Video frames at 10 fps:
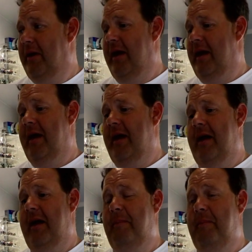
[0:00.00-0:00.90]

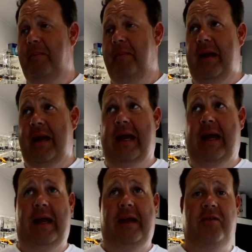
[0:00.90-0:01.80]

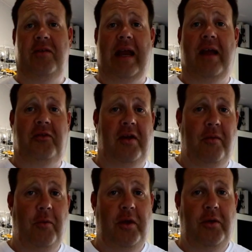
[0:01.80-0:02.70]
and let us know
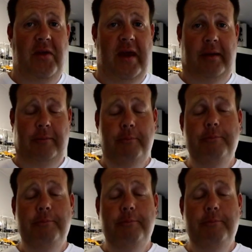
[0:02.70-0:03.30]
what you think.